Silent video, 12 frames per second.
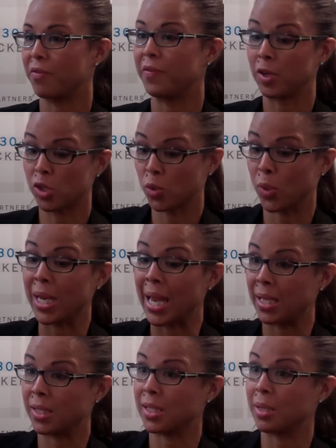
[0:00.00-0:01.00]
Fear is what
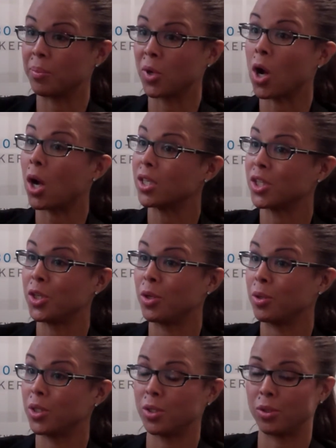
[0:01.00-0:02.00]
ends up causing
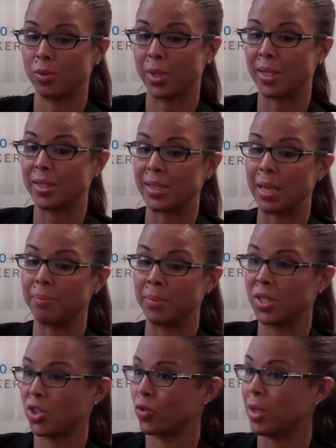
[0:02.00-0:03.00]
you to accept
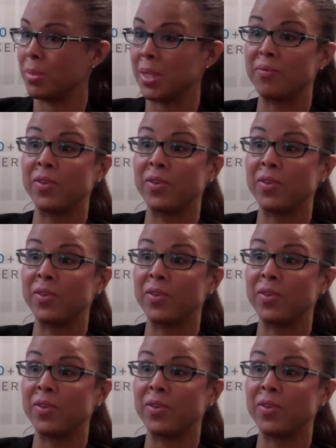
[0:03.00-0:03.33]
mistreatment.